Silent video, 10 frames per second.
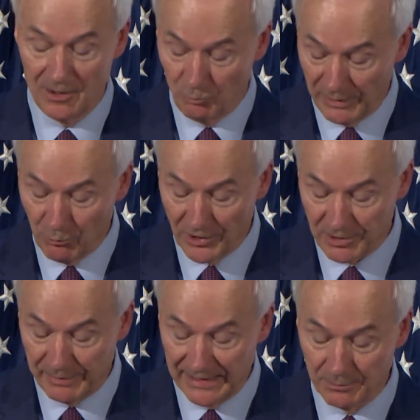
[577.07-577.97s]
We want to
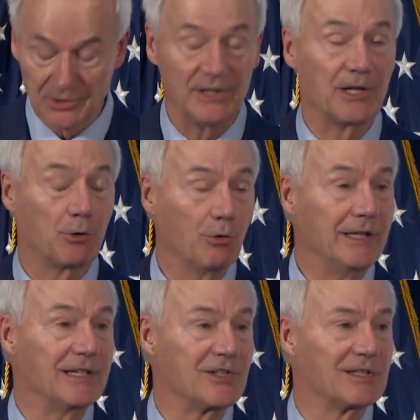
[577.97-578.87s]
be able to
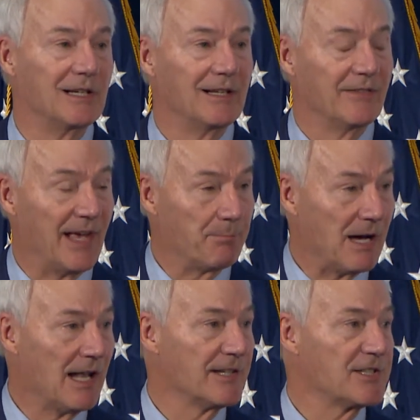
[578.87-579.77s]
increase that
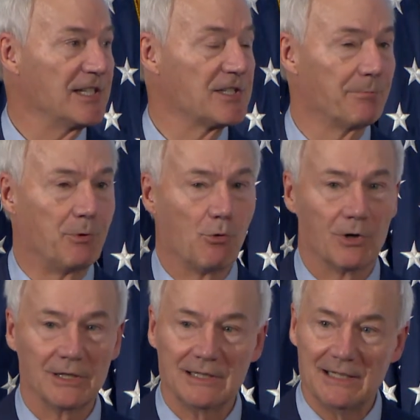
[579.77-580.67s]
policy
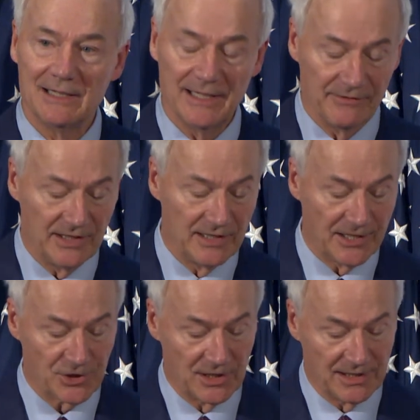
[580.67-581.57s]
support and the
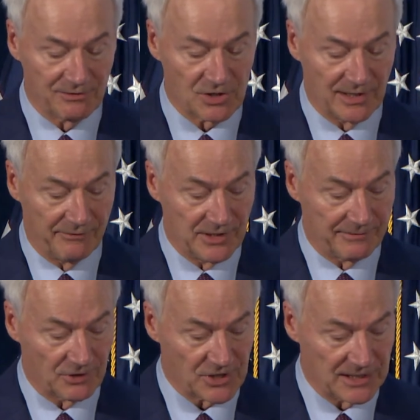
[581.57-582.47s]
initiatives of the
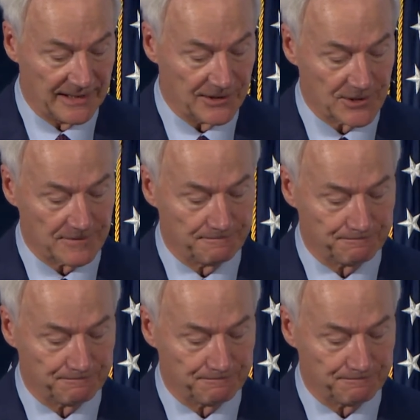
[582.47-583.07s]
different states.